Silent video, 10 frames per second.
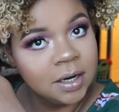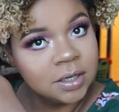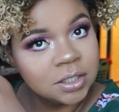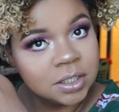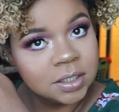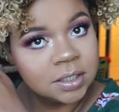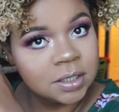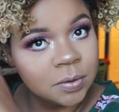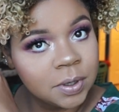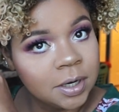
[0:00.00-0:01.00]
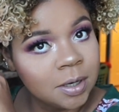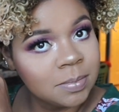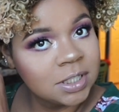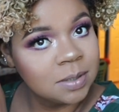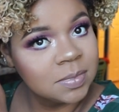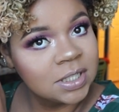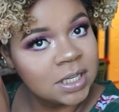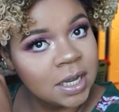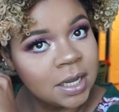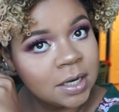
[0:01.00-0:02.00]
She's soaking up some
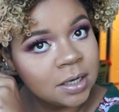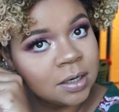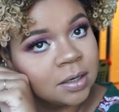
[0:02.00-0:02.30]
sun